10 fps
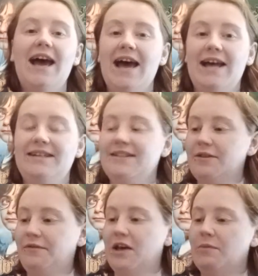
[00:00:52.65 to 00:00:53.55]
And
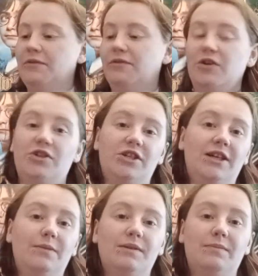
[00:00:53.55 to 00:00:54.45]
the film,
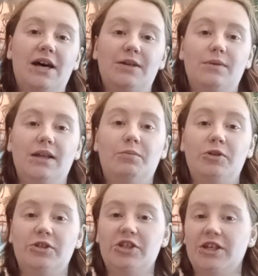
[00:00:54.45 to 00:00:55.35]
unfortunately, was marred with
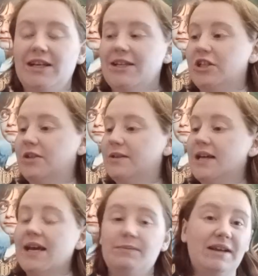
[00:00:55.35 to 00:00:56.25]
production issues.
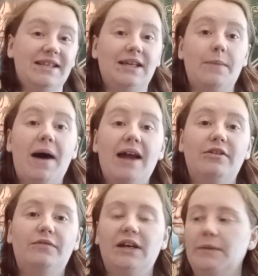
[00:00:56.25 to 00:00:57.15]
It's basically a
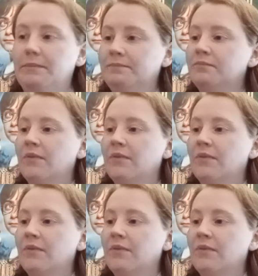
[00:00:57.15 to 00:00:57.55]
pirate film.